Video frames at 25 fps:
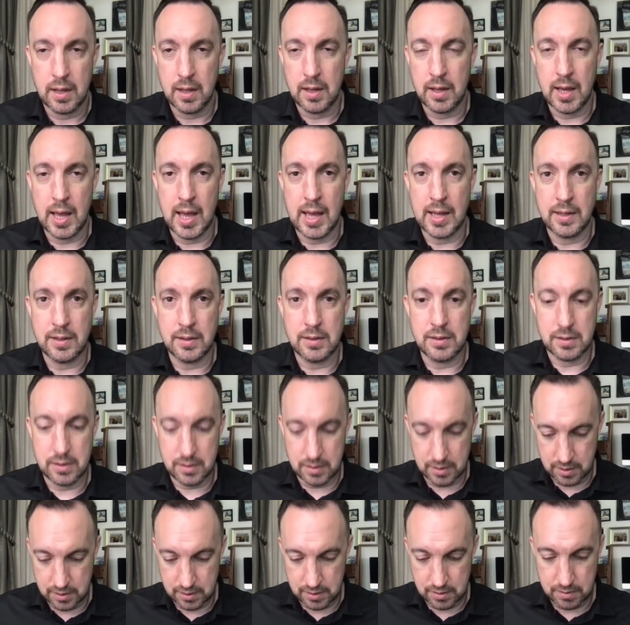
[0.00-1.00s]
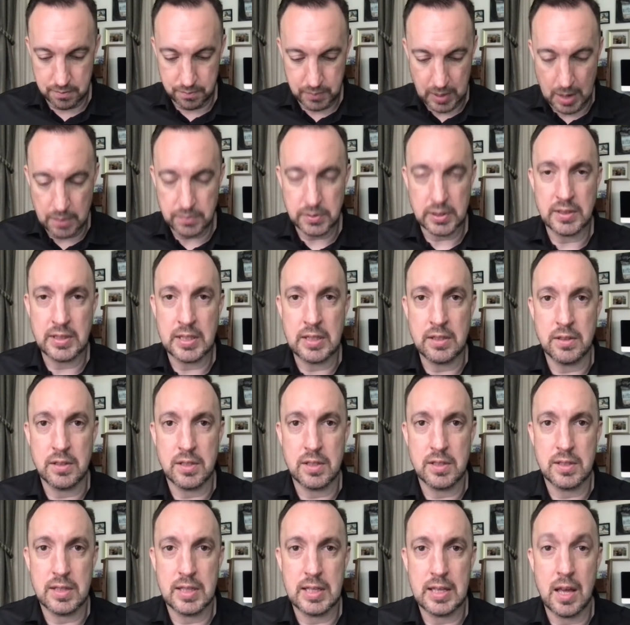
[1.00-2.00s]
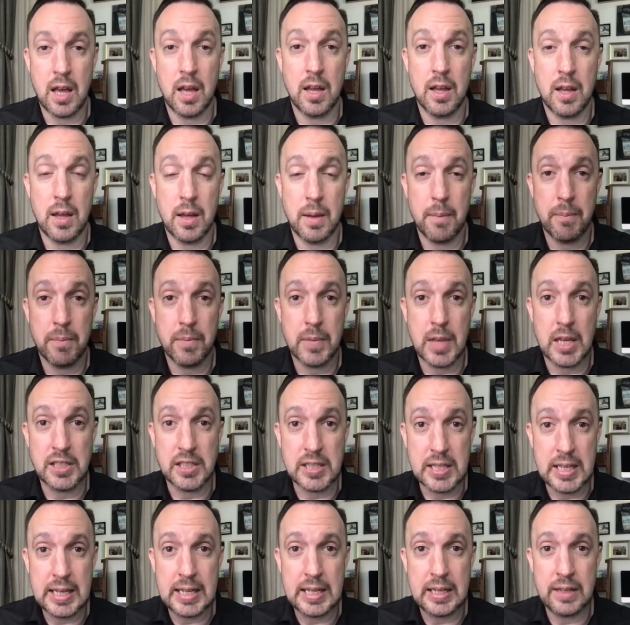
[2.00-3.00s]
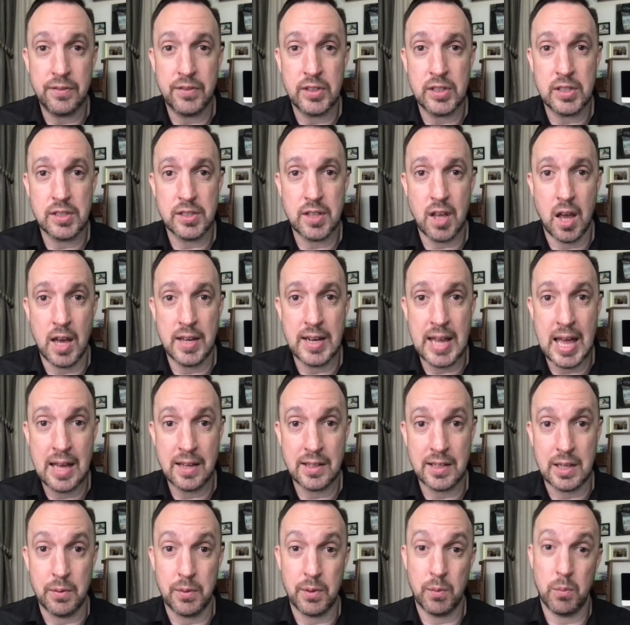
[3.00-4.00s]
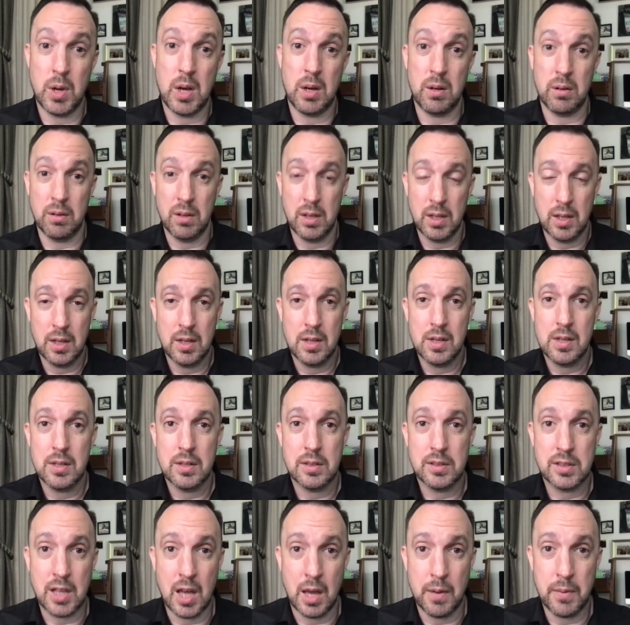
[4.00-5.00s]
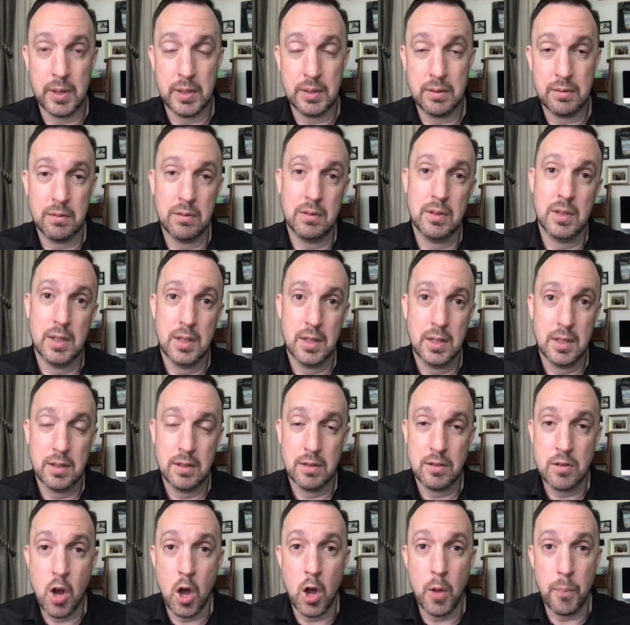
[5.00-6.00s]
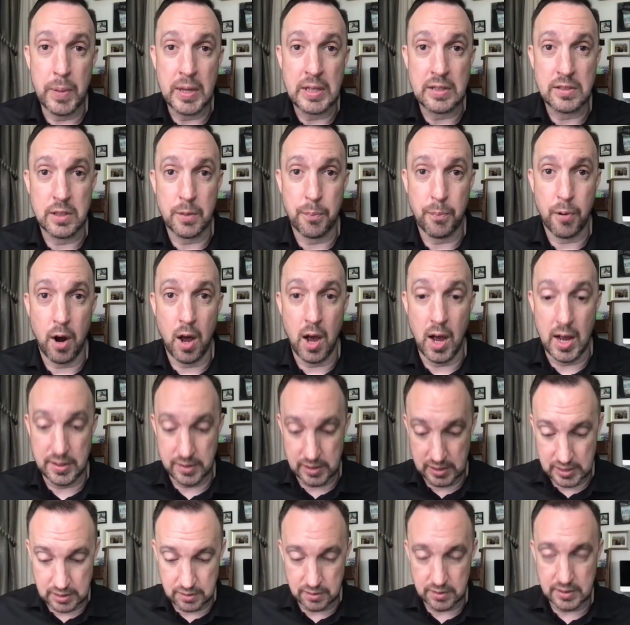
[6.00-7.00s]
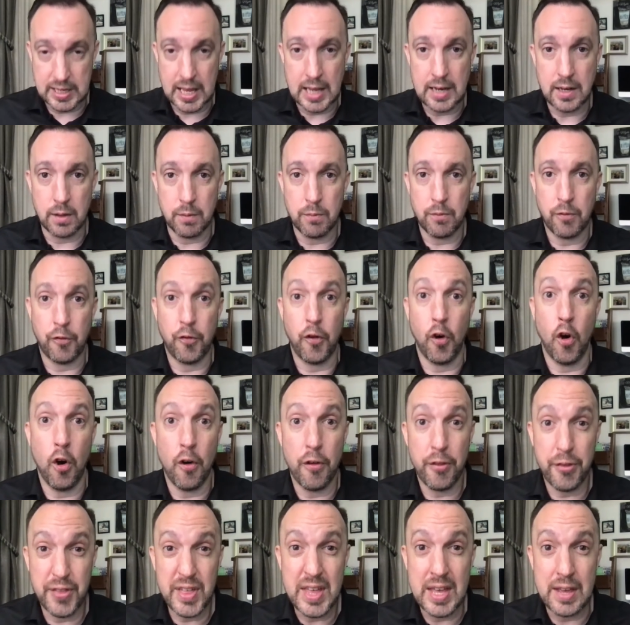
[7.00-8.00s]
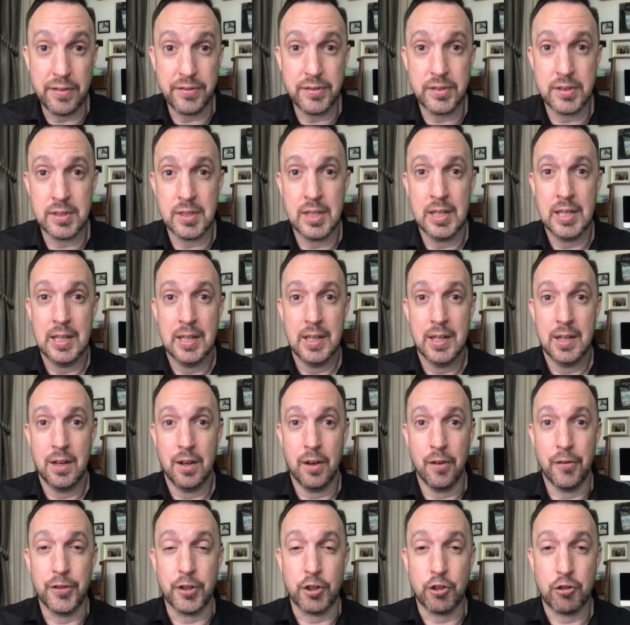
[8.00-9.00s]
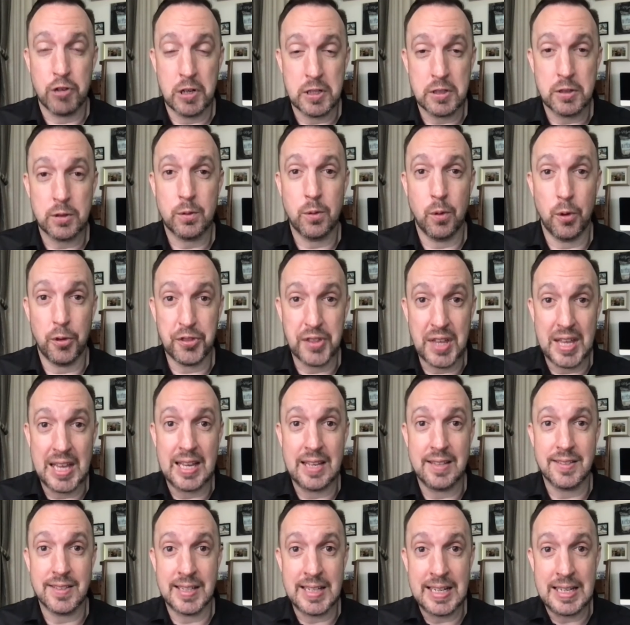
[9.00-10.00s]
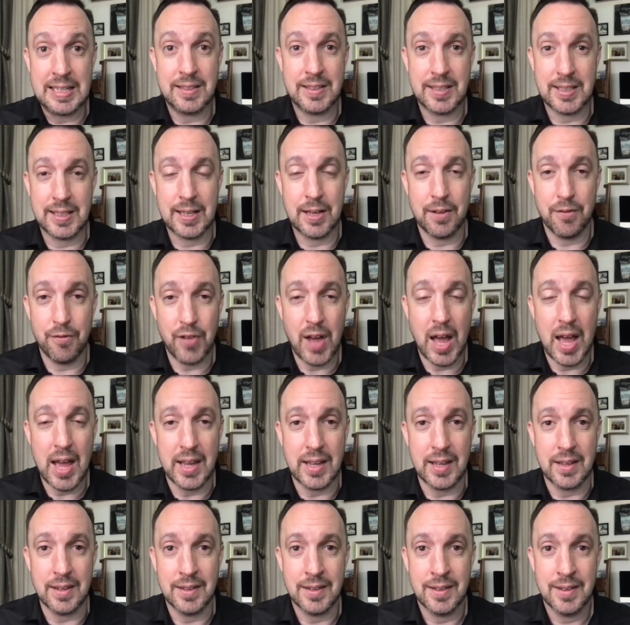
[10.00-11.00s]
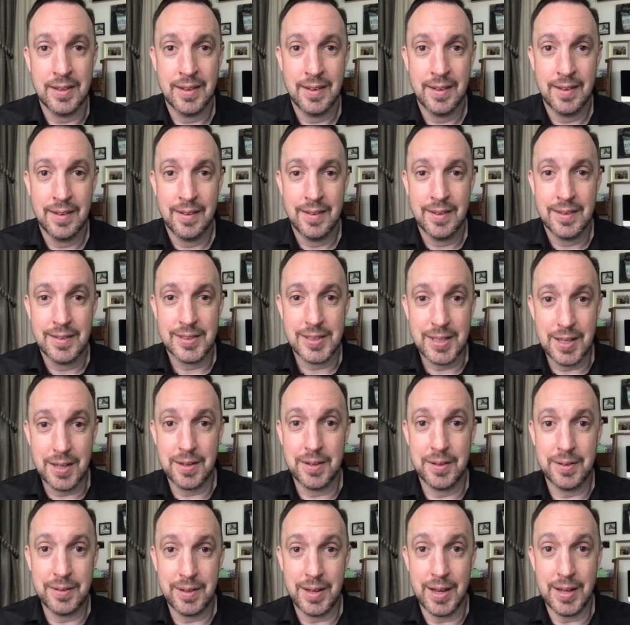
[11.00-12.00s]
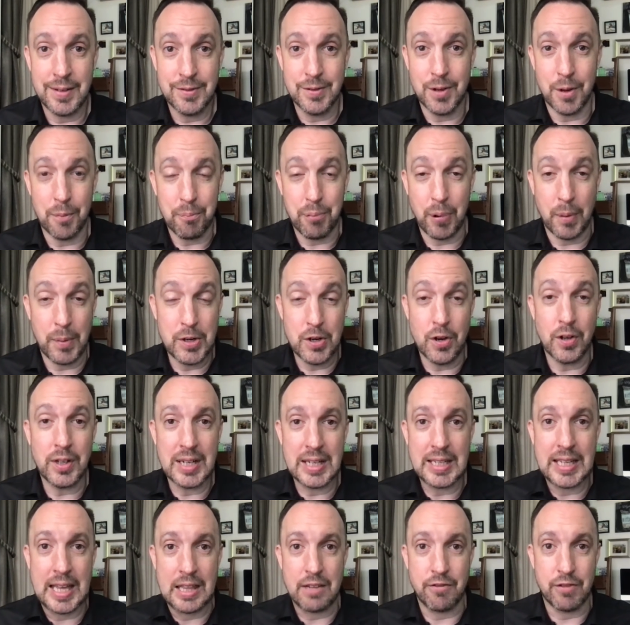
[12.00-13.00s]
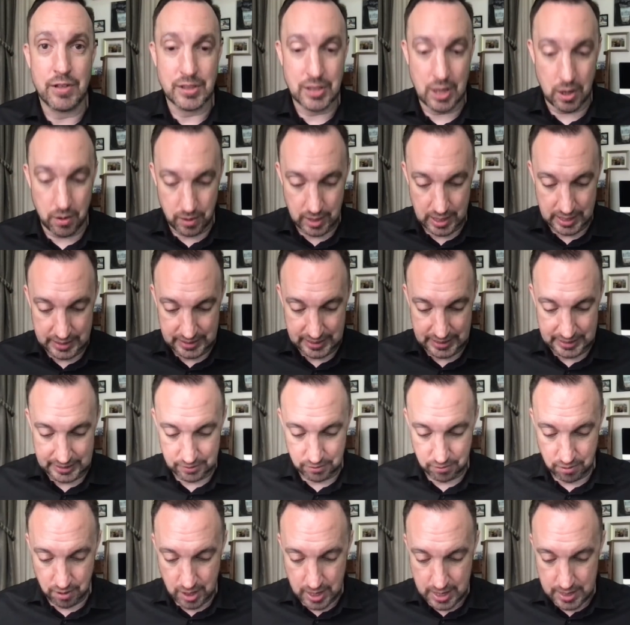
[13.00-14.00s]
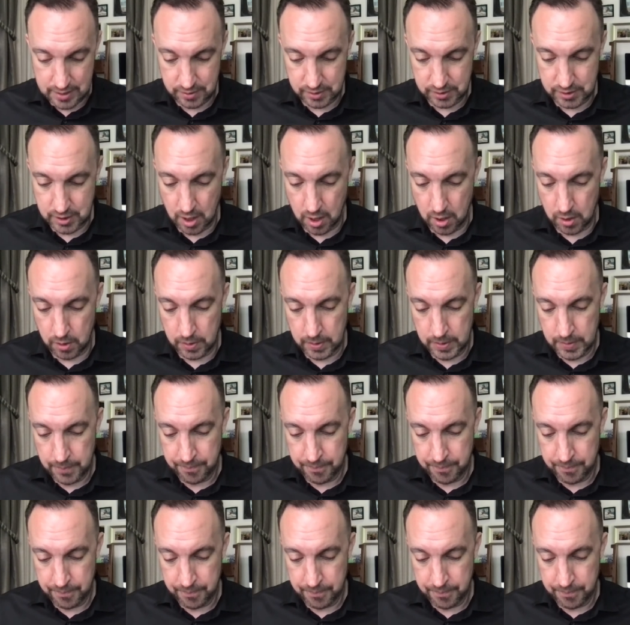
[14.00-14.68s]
And perhaps I didn't achieve the desired outcome. Well, Simon, no big surprise. I didn't tell them 4/5 of the critical things I needed to convey. So I'm probably not going to get the result I need, right? So